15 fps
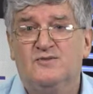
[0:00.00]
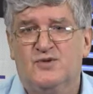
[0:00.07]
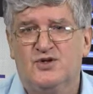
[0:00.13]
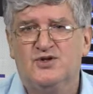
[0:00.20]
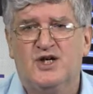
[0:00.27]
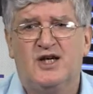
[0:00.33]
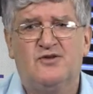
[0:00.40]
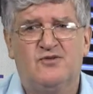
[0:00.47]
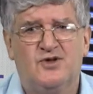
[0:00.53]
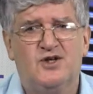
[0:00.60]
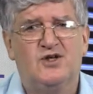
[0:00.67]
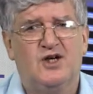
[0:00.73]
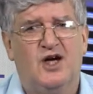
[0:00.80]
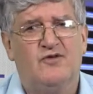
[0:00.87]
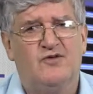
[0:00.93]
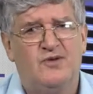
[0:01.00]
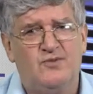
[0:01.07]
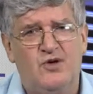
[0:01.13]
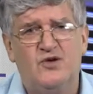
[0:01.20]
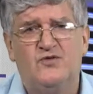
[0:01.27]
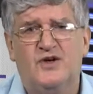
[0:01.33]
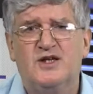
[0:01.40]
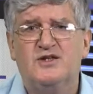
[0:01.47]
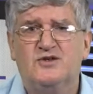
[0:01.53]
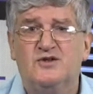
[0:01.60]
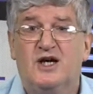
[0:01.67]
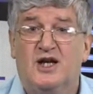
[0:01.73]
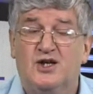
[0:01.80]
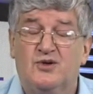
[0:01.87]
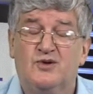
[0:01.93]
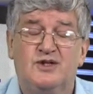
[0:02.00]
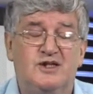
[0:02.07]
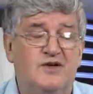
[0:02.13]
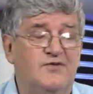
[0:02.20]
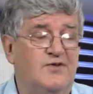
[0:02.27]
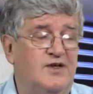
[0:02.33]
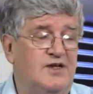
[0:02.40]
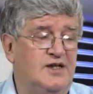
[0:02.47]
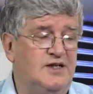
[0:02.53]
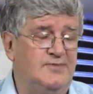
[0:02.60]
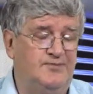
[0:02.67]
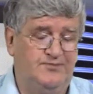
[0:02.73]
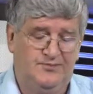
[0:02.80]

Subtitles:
but generally you can't remove it, you can do it differently.